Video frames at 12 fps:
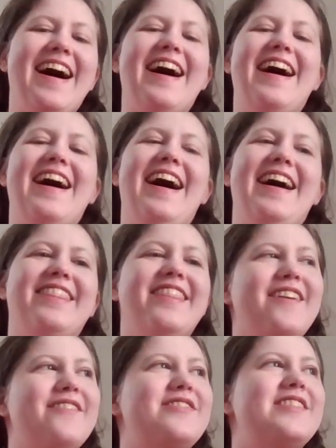I
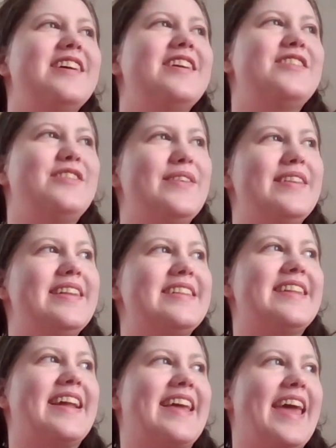loved doing
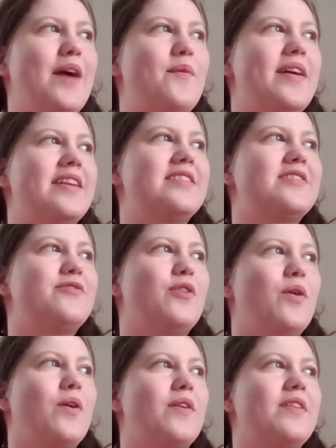this, and I can't wait
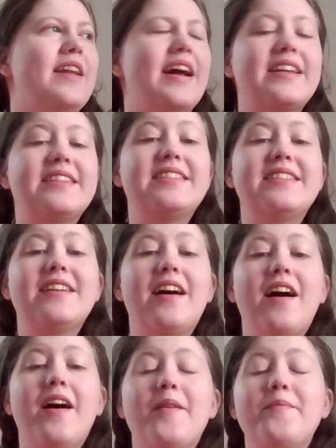for next
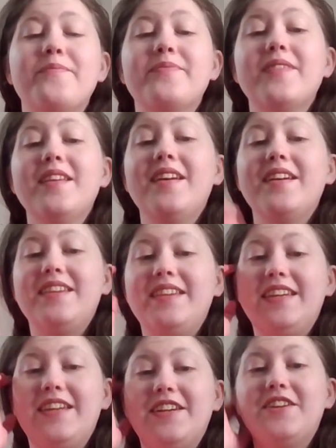
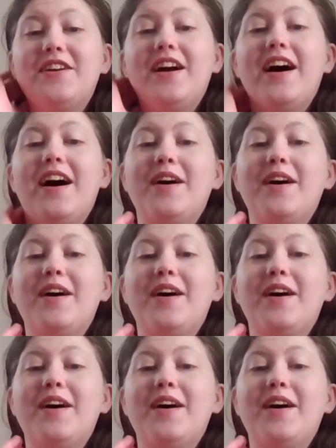year.